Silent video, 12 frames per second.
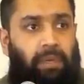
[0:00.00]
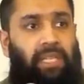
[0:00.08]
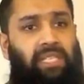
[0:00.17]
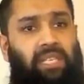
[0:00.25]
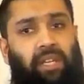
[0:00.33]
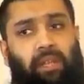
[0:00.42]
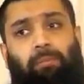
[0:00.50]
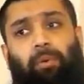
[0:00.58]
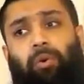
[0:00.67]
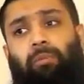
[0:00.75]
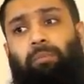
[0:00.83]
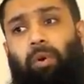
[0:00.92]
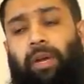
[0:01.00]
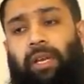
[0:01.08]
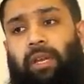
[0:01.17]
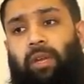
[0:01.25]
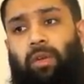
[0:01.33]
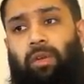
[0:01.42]
But there's another important
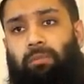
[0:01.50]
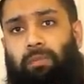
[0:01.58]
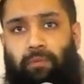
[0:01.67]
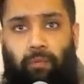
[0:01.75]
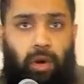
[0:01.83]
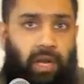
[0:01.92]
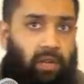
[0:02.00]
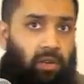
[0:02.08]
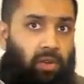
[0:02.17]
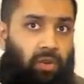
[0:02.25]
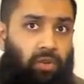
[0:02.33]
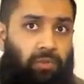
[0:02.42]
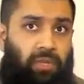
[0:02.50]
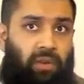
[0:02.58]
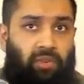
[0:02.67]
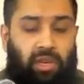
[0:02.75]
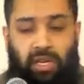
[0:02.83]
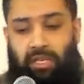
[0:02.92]
point before I conclude, because
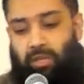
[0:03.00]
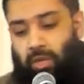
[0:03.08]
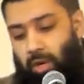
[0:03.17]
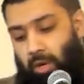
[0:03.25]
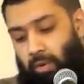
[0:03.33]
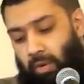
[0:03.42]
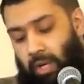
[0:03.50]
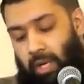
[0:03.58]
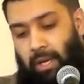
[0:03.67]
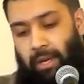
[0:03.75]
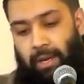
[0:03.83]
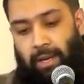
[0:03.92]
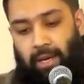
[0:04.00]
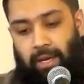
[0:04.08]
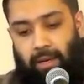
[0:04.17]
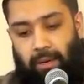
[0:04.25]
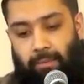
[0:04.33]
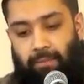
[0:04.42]
I really need to go,
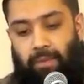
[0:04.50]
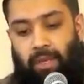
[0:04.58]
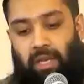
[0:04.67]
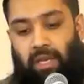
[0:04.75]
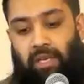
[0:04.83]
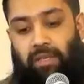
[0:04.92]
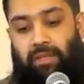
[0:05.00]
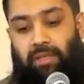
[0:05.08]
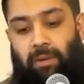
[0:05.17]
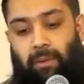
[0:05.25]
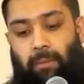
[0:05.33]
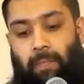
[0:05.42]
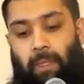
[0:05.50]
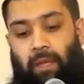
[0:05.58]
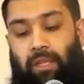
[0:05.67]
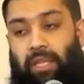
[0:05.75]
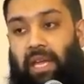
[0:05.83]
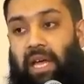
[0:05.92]
um, is
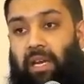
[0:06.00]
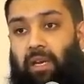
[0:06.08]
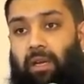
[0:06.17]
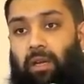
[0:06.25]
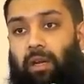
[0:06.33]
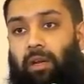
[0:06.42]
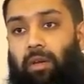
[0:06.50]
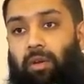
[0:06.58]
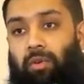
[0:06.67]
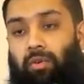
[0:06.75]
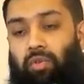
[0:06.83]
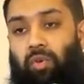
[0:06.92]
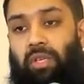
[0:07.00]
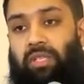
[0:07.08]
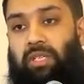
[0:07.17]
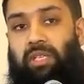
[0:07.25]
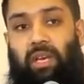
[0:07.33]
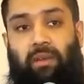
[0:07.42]
that
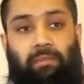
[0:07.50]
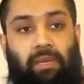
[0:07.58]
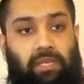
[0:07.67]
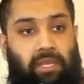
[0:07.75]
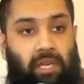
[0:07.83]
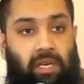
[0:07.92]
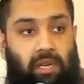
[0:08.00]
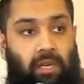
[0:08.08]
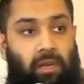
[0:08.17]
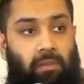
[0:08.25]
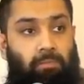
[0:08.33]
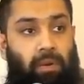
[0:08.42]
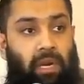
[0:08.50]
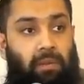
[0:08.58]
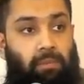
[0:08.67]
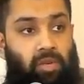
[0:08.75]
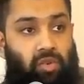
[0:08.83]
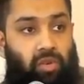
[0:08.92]
Rasulullah he said, "Man
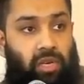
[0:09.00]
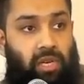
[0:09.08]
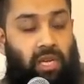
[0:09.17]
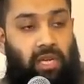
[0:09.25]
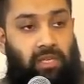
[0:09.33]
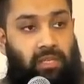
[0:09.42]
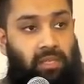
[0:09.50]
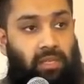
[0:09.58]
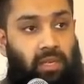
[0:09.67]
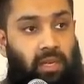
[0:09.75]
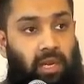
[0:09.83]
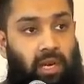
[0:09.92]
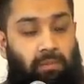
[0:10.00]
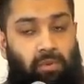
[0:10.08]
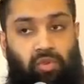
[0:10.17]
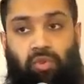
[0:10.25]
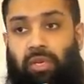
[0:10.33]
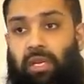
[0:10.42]
lam nas,
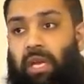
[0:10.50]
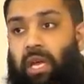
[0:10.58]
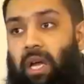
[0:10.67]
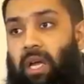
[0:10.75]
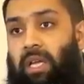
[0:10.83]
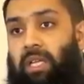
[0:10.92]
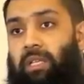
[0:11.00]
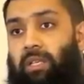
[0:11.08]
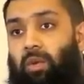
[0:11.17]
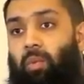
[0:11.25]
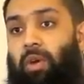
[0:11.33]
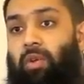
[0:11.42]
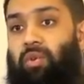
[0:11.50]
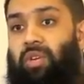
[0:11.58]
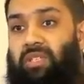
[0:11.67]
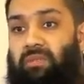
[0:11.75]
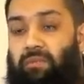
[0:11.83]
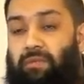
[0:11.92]
lam that the one who
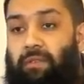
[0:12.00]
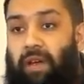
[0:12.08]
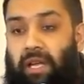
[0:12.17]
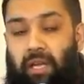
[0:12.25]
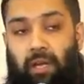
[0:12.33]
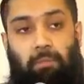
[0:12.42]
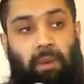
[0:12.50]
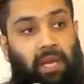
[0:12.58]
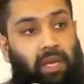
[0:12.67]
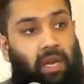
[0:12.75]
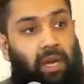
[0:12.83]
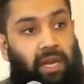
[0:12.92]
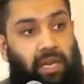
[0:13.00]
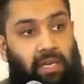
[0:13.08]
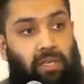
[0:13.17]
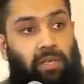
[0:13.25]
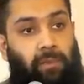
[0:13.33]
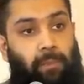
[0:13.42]
doesn't thank
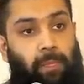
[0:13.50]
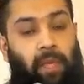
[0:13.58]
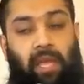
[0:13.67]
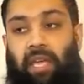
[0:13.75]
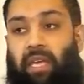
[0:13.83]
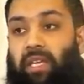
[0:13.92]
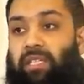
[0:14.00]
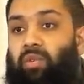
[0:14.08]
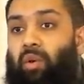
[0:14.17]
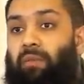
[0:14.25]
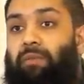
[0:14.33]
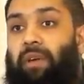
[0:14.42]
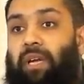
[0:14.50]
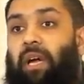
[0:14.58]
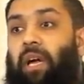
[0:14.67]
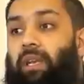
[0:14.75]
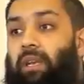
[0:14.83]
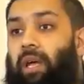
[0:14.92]
mankind, he does not
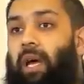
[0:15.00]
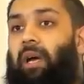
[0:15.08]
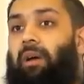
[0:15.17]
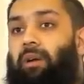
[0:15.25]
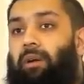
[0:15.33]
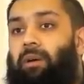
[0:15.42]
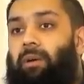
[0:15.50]
thank Allah.